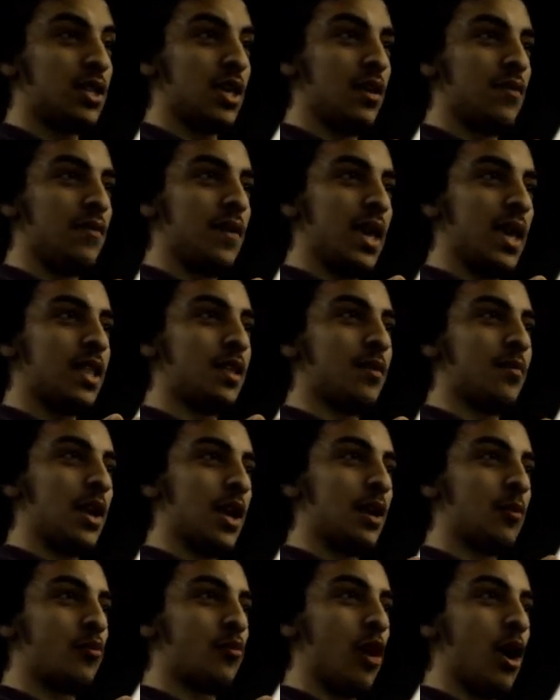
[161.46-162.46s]
to evade the
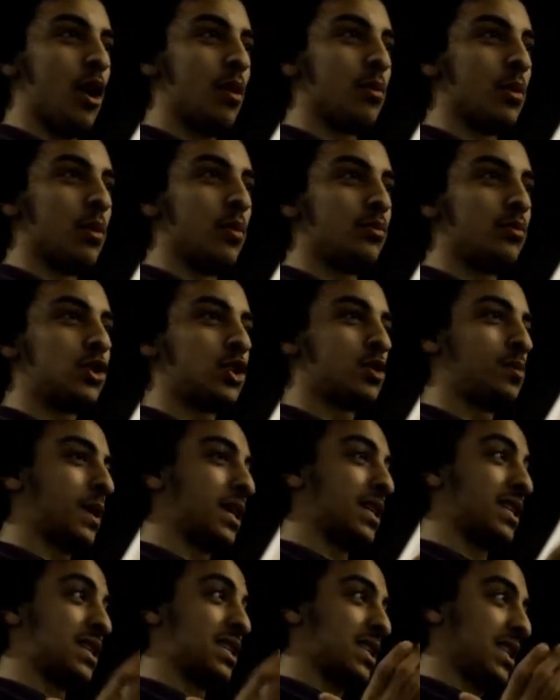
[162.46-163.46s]
main problem just
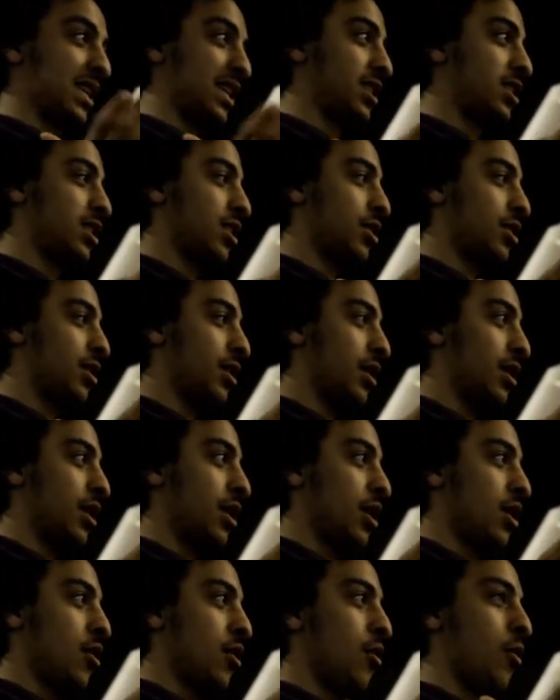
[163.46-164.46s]
because it's easier,
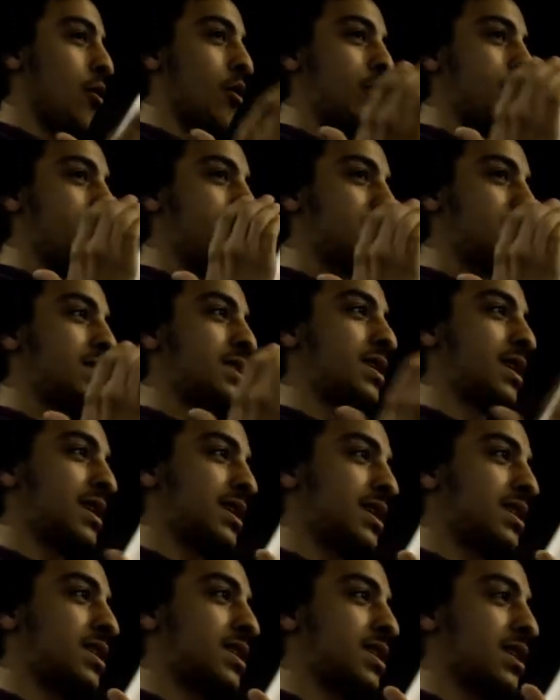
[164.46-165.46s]
or is
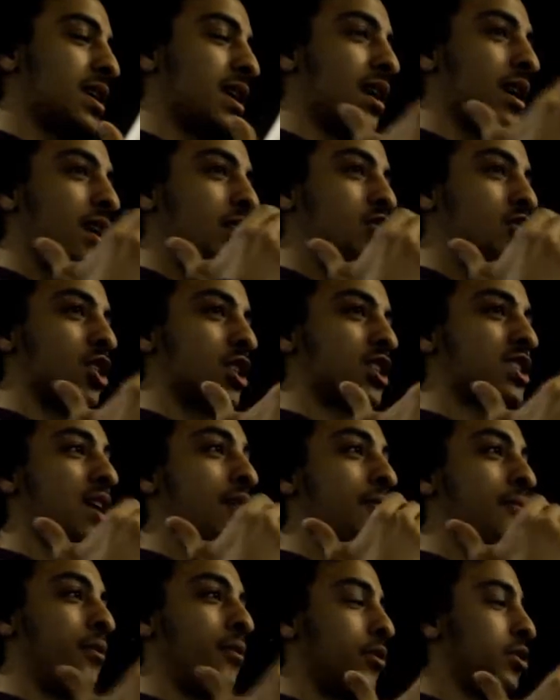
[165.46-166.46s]
this just
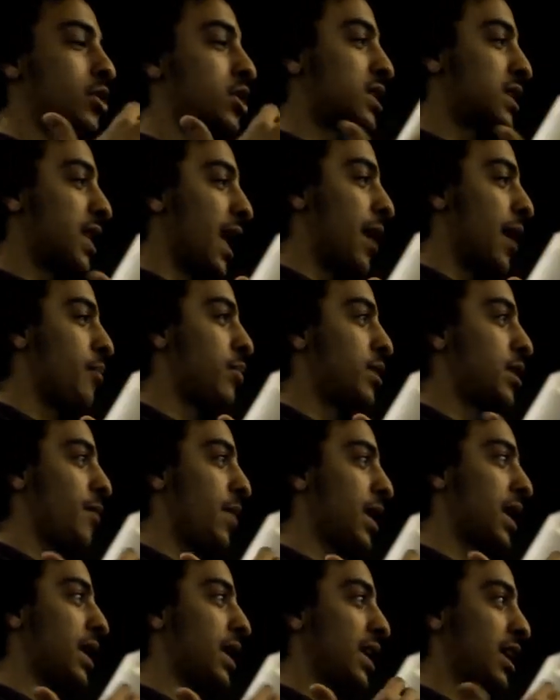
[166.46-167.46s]
a first step to
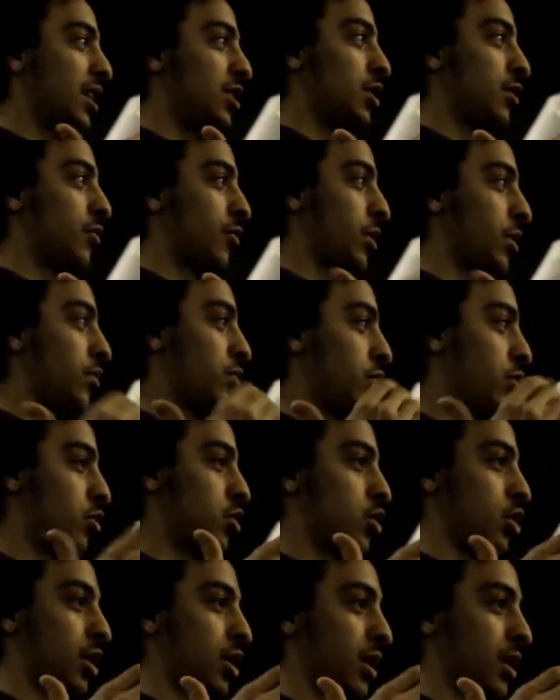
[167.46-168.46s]
make it easier for the
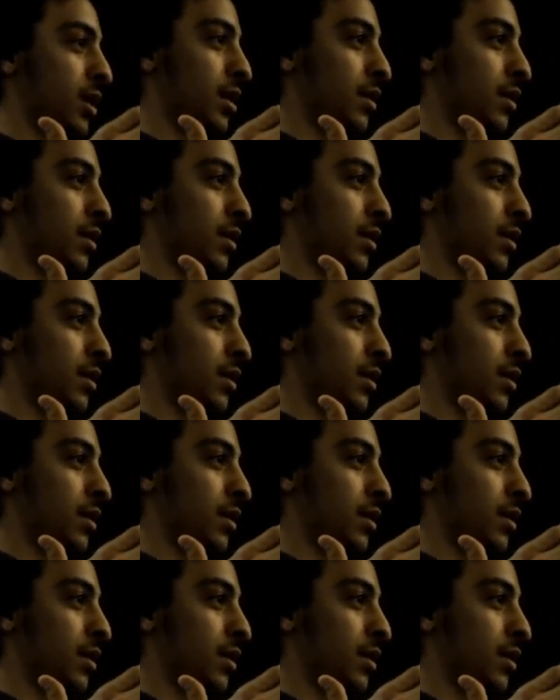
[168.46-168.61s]
future?